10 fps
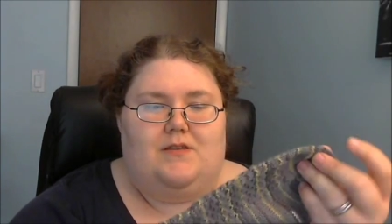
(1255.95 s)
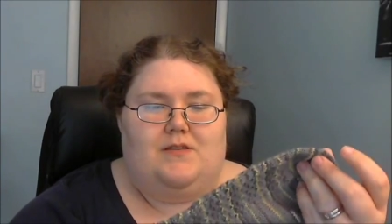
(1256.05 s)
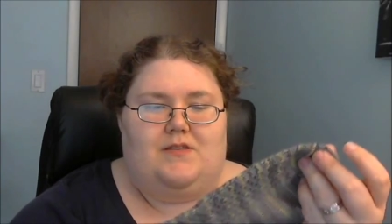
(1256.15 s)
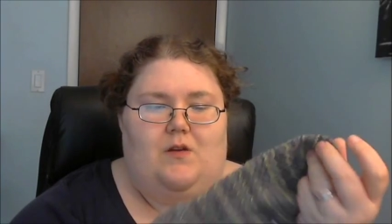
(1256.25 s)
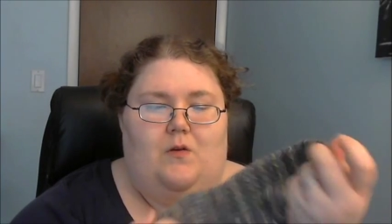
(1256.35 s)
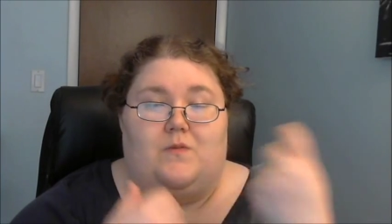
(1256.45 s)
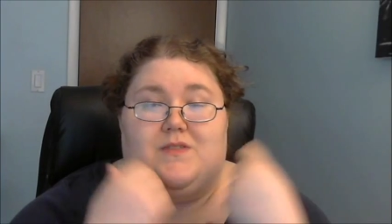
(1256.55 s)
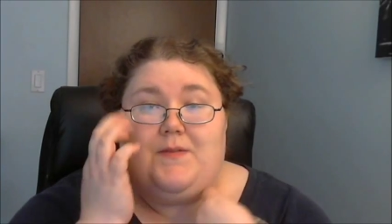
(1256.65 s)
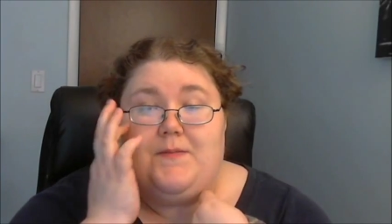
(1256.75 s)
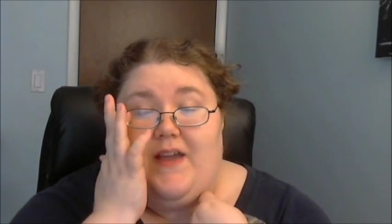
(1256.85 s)
So
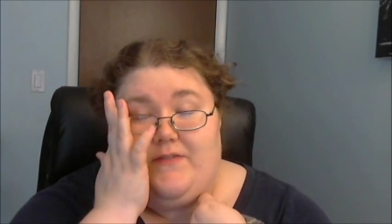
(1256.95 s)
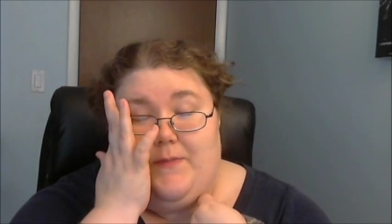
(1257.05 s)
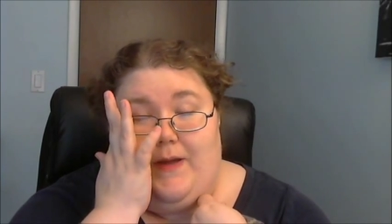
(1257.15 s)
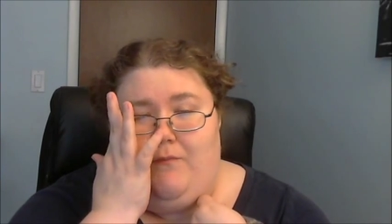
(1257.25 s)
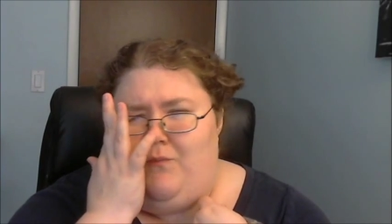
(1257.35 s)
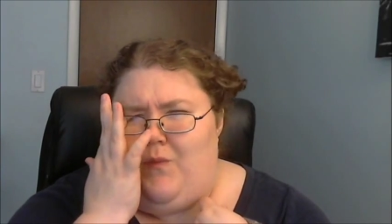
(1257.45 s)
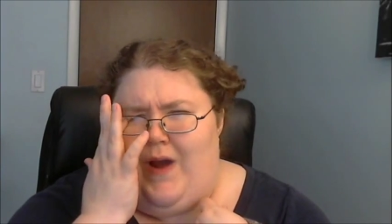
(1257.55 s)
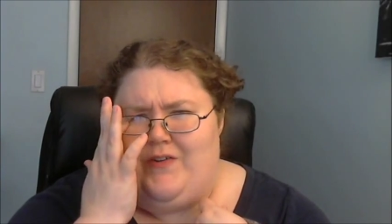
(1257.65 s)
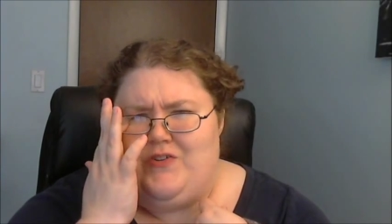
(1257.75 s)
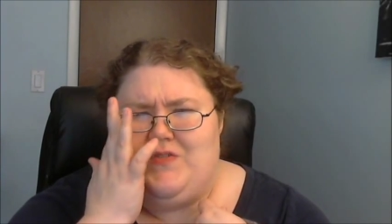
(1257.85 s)
sometimes I have to buy
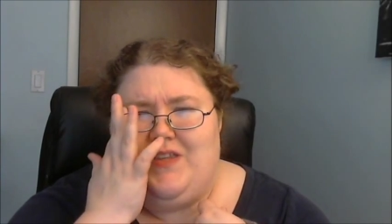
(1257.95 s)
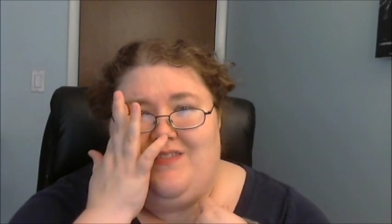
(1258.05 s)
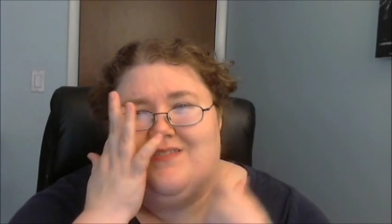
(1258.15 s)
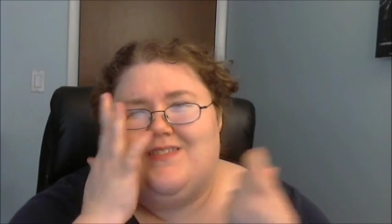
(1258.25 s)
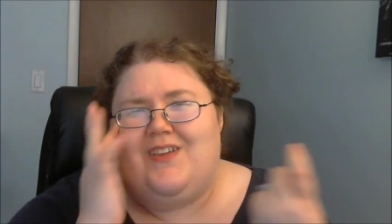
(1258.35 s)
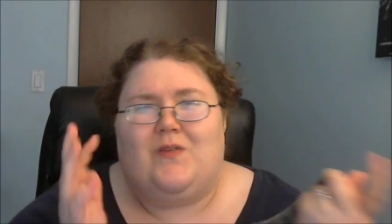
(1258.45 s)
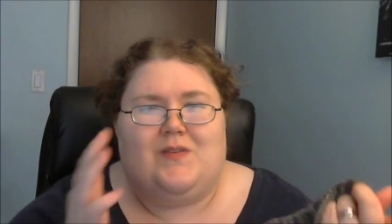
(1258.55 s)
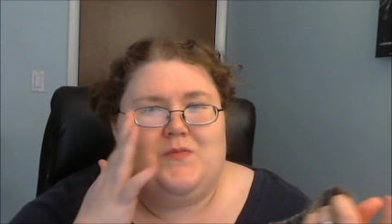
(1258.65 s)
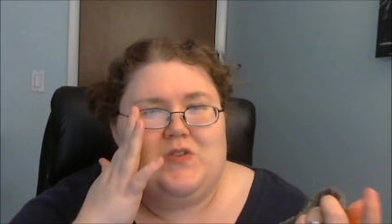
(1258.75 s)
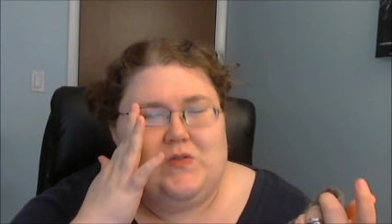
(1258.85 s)
wider shoes, like,
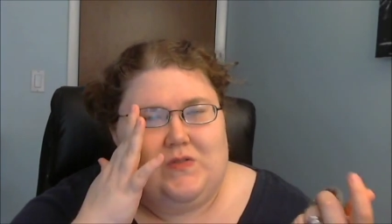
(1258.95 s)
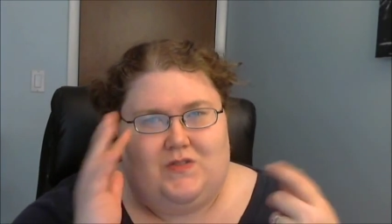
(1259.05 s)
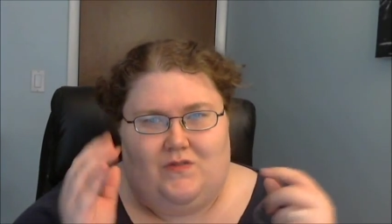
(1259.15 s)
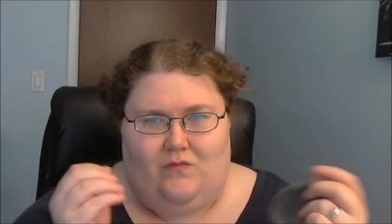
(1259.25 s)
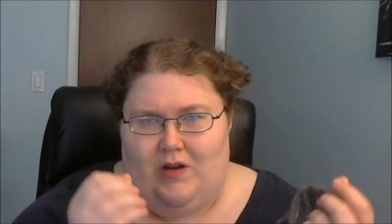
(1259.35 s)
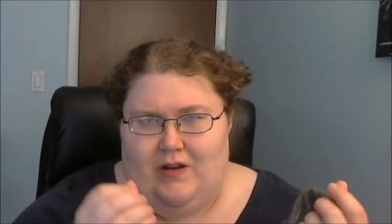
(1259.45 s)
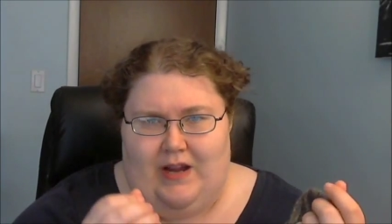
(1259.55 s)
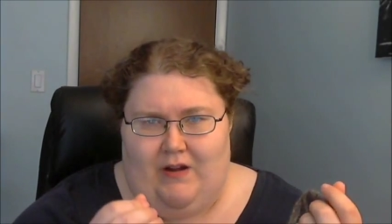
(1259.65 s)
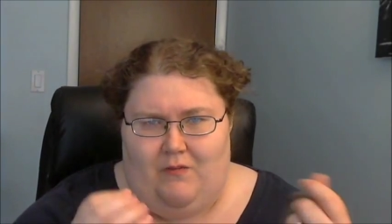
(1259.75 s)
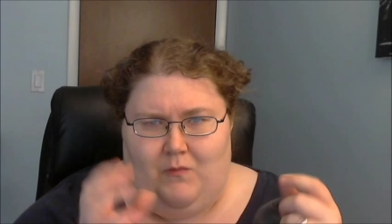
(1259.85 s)
some shoes run
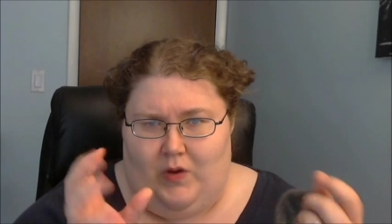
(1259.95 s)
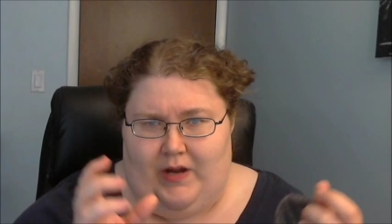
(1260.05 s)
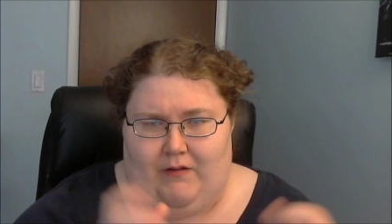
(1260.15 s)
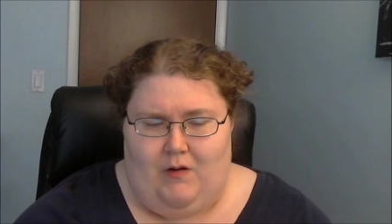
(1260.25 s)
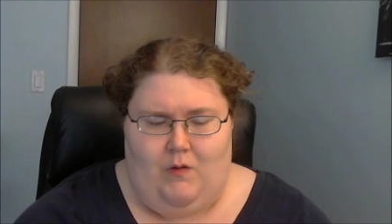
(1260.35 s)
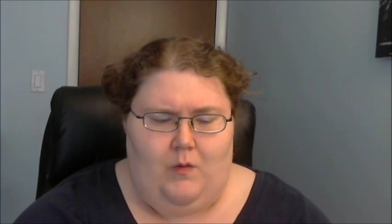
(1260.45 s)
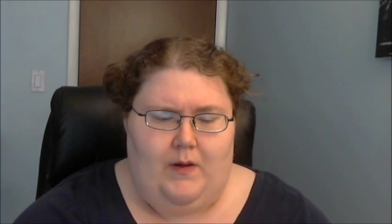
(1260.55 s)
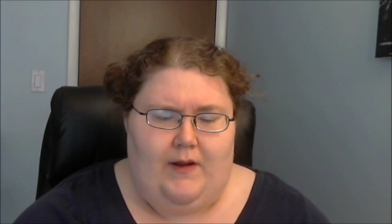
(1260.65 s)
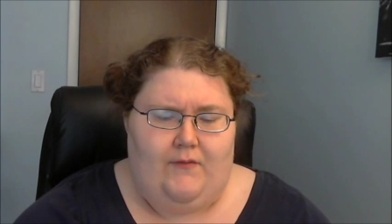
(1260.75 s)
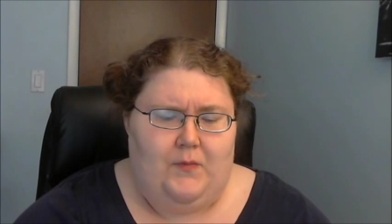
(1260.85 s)
narrow, more narrow or
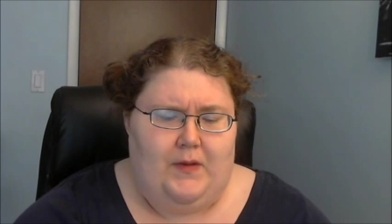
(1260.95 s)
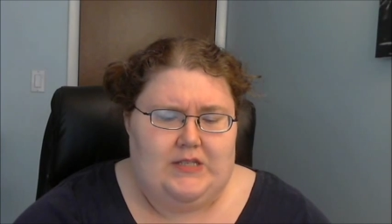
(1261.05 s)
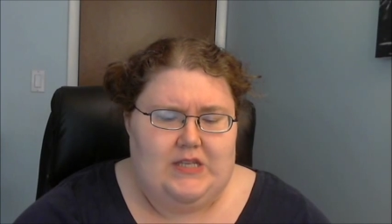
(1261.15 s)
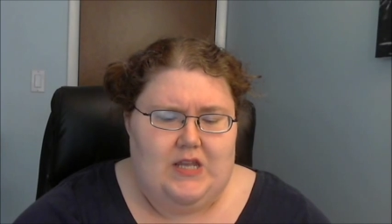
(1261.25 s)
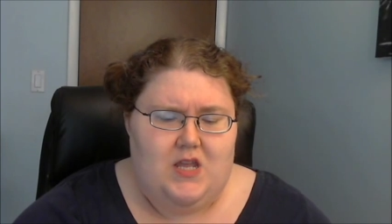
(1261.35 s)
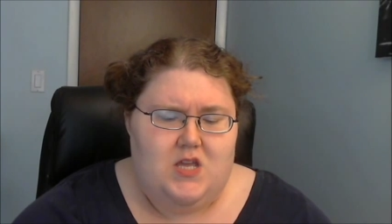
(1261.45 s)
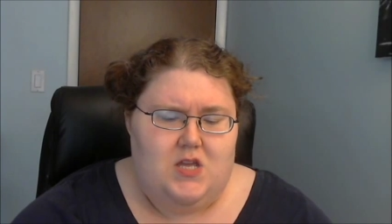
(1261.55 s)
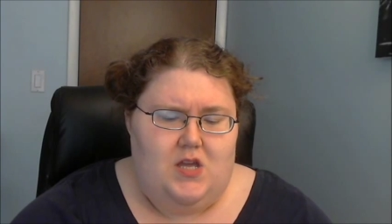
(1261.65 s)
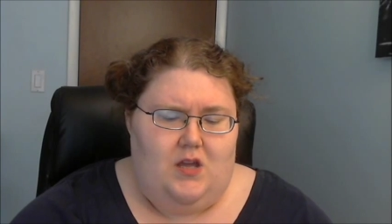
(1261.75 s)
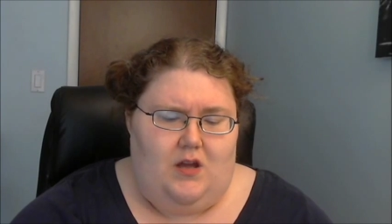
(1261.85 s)
whatever, but
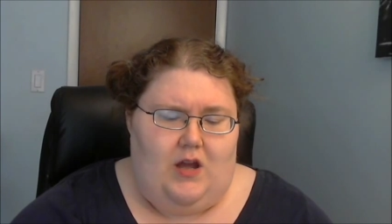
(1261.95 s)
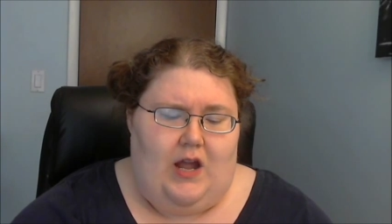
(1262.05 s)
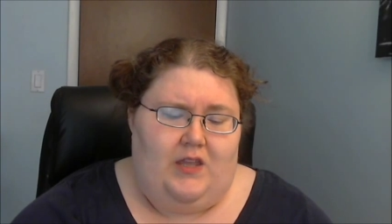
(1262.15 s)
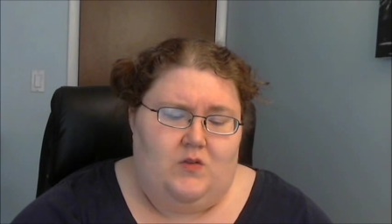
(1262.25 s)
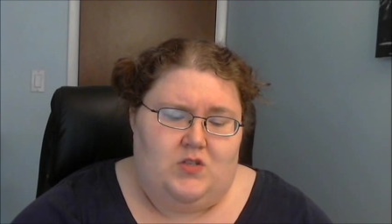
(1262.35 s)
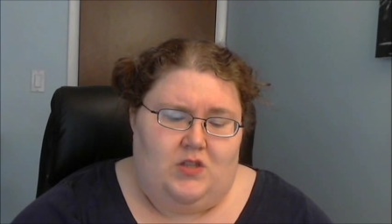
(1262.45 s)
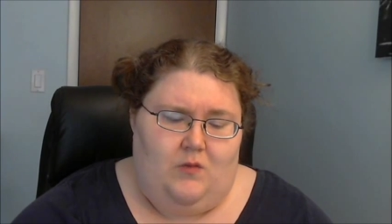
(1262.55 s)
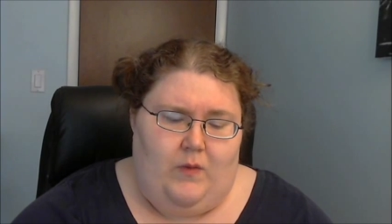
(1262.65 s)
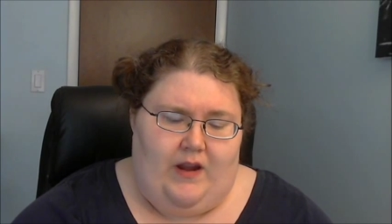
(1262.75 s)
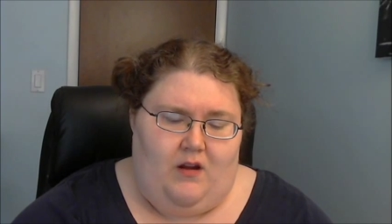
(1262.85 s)
I usually
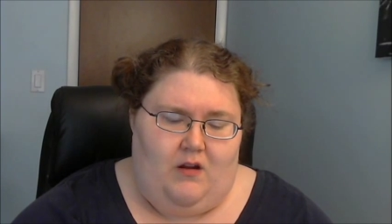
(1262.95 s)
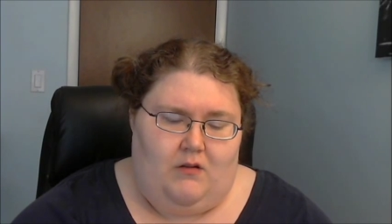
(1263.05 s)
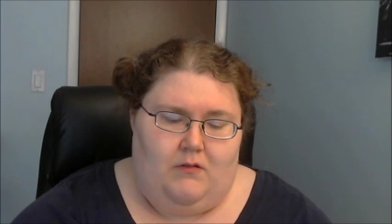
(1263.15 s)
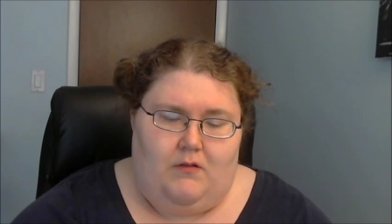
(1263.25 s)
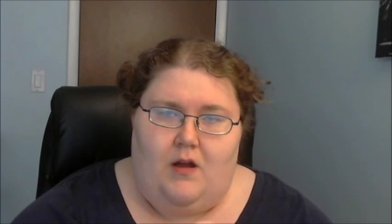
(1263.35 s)
wear